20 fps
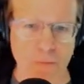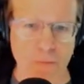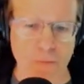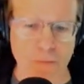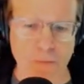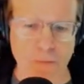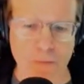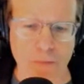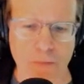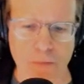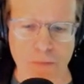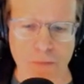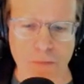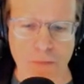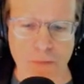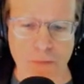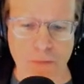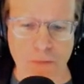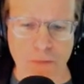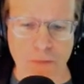
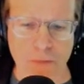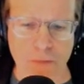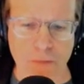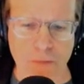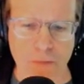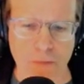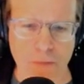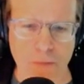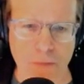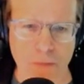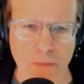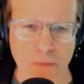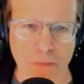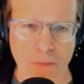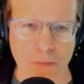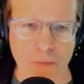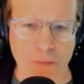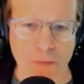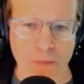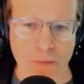
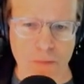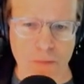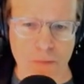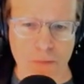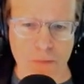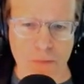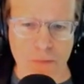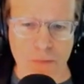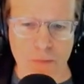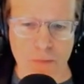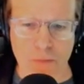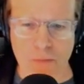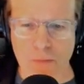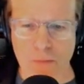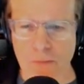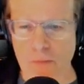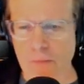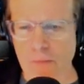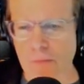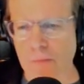
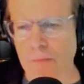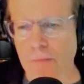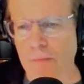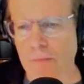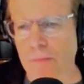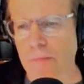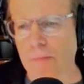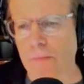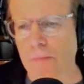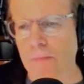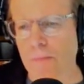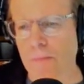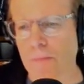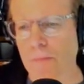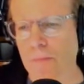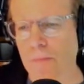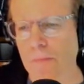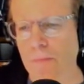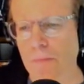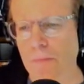
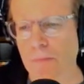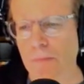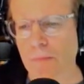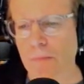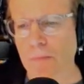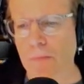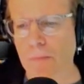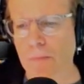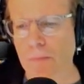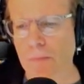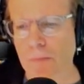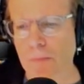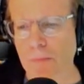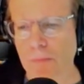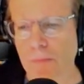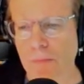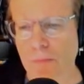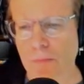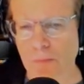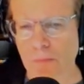
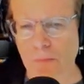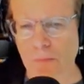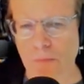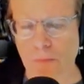No words are spoken by the person on screen.